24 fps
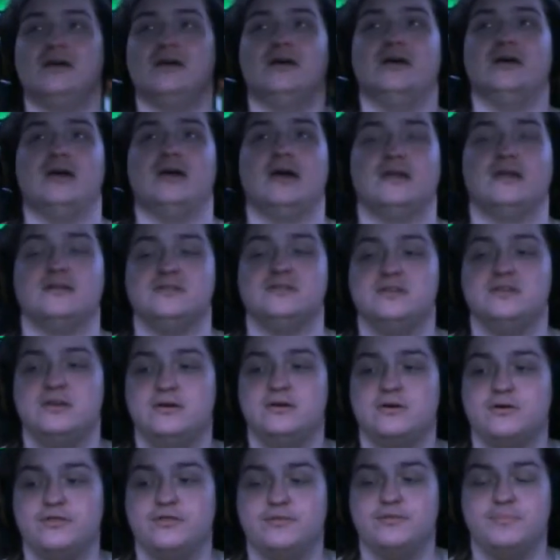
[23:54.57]
And
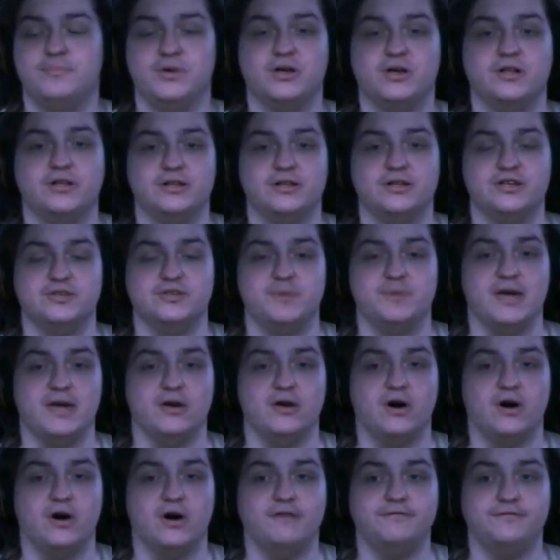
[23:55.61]
until the bill is paid
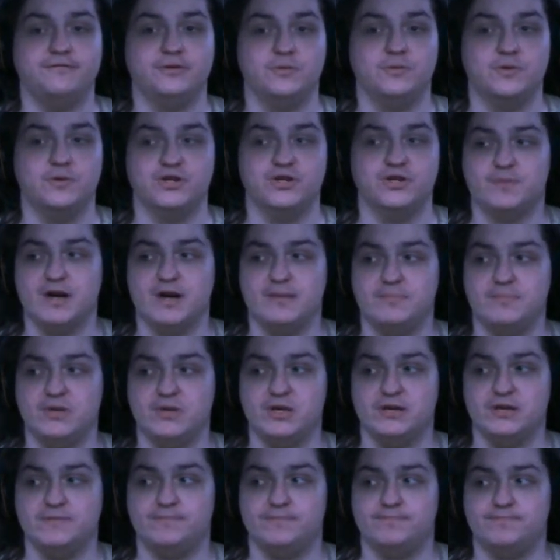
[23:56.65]
off, which might
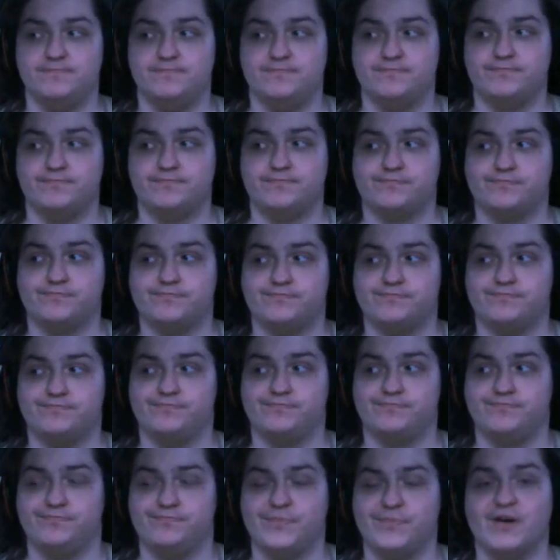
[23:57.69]
be
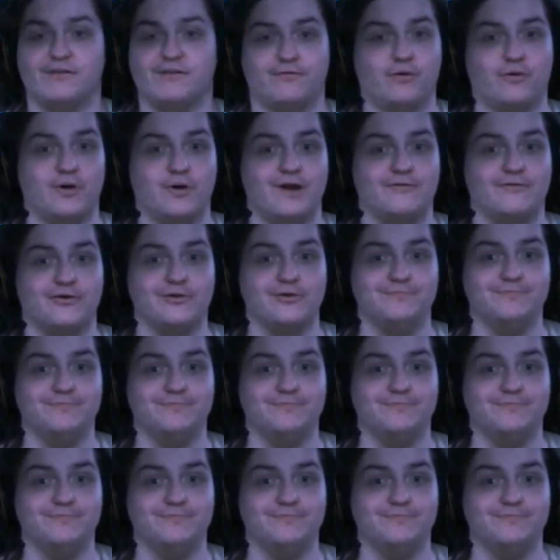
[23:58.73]
forever,